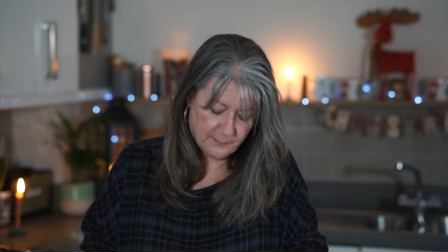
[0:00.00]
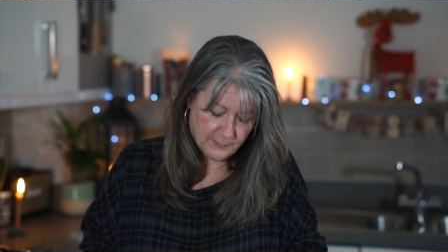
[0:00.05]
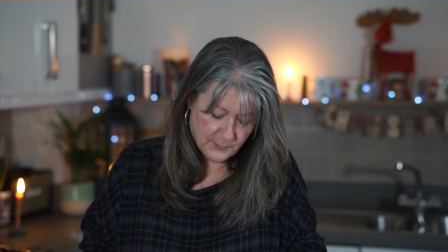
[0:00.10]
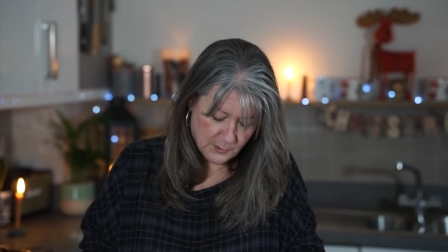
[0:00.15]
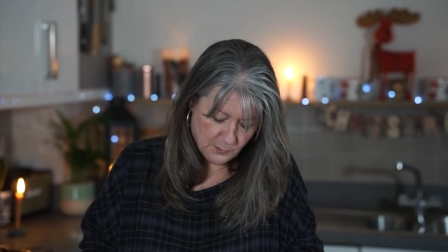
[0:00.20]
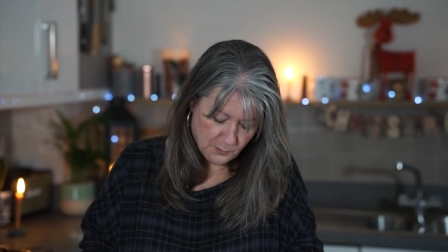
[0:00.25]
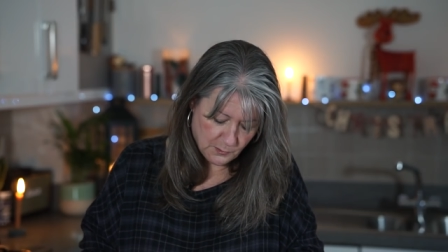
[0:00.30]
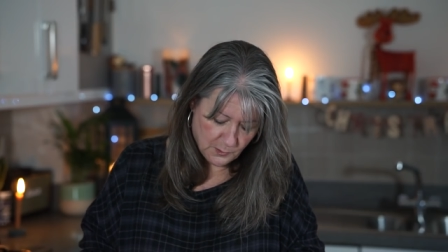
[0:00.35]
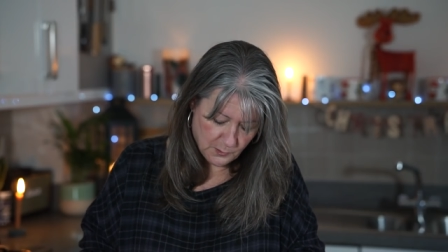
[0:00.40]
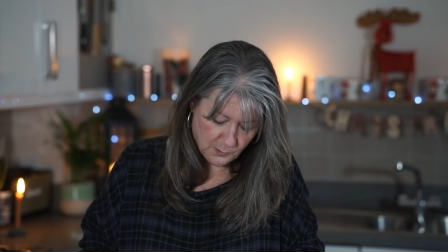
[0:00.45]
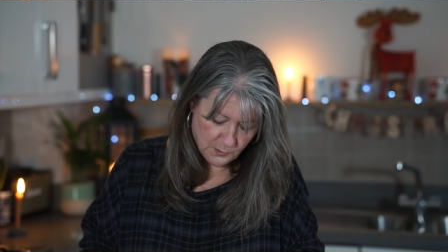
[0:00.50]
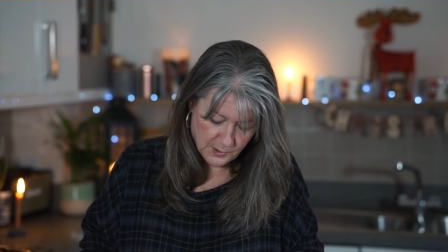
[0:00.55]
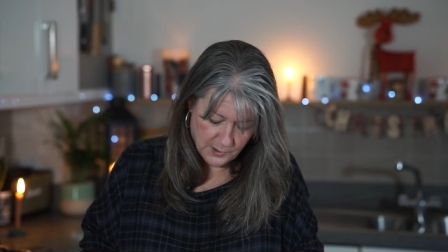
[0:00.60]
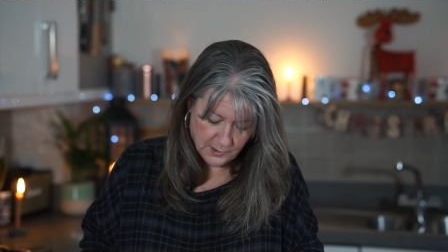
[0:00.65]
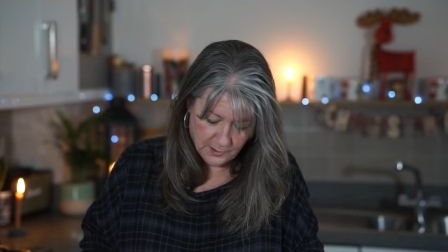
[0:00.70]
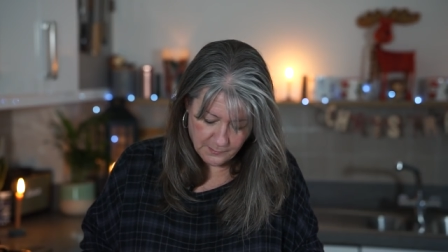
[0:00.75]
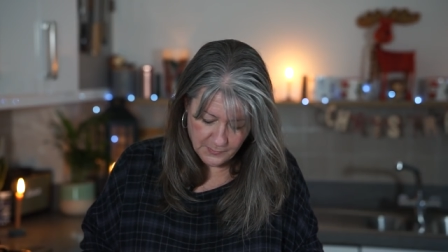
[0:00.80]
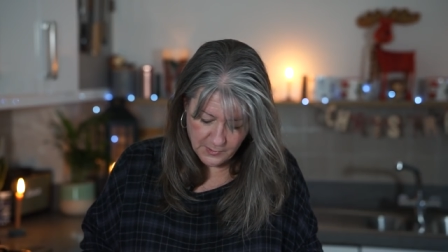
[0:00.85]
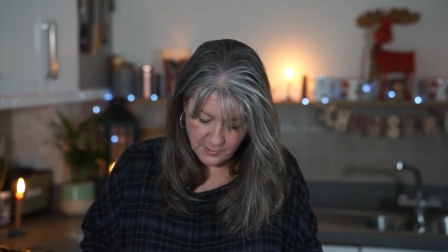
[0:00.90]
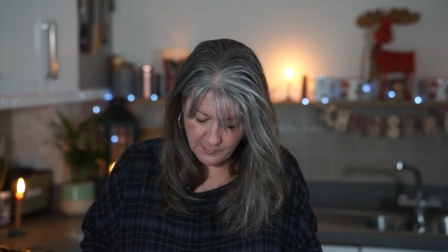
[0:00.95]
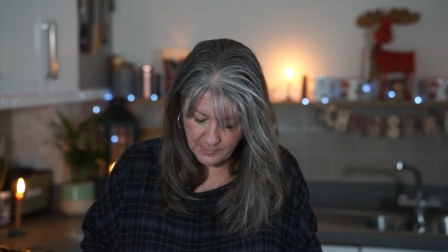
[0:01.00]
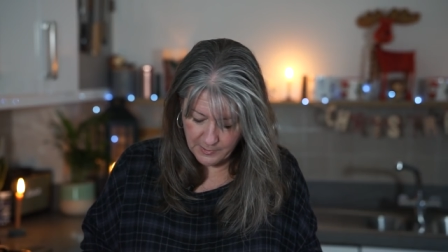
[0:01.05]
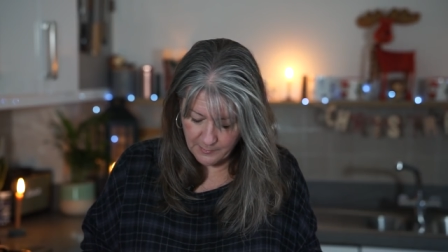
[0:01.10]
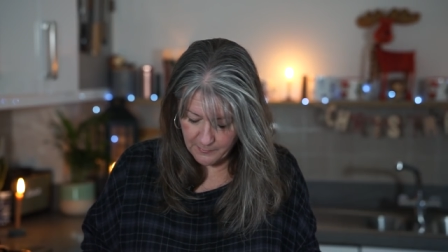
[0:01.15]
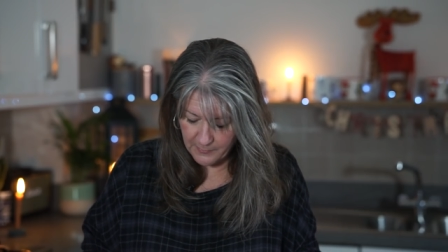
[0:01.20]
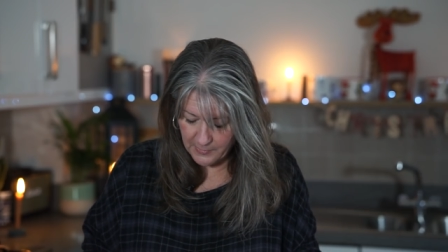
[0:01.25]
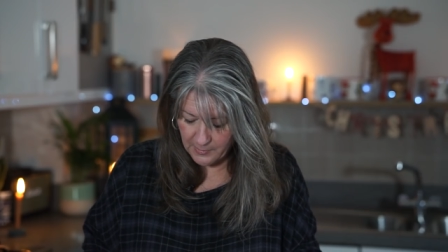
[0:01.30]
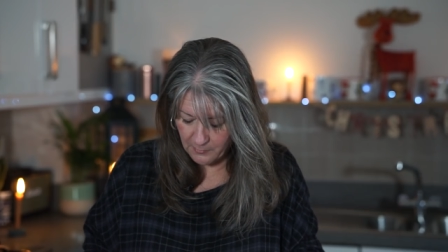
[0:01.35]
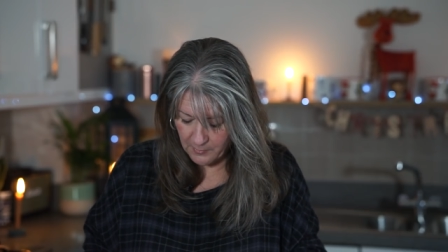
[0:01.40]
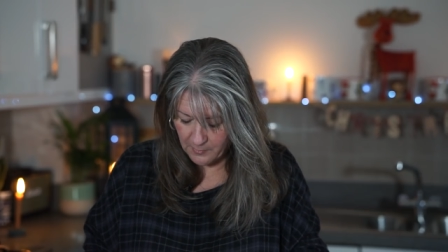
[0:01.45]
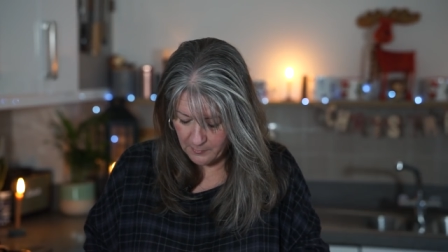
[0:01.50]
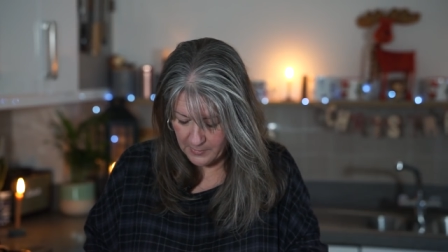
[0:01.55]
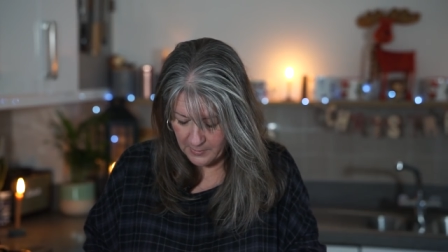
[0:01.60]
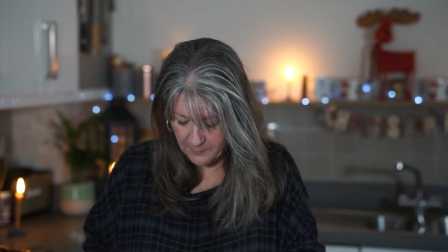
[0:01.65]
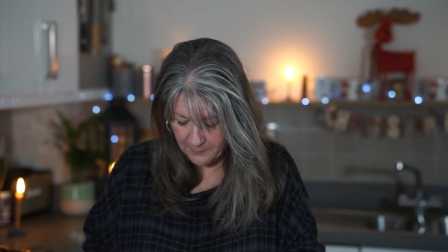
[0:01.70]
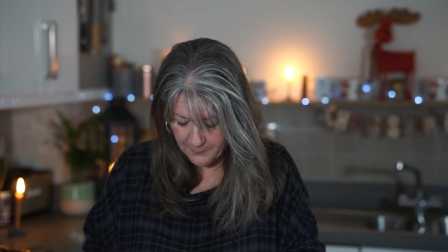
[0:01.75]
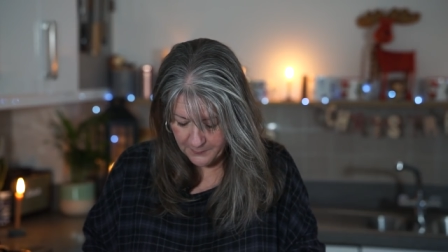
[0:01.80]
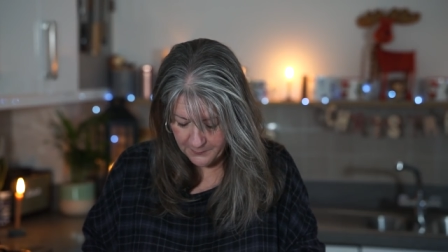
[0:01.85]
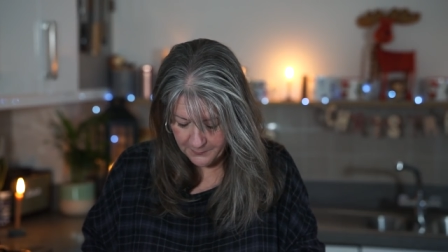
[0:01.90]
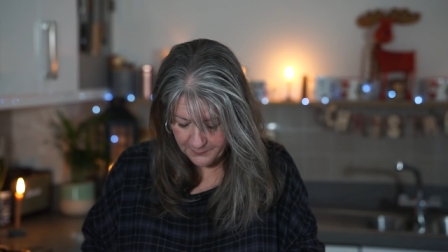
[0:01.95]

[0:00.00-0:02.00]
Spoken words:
It's all caught up, so bear with me.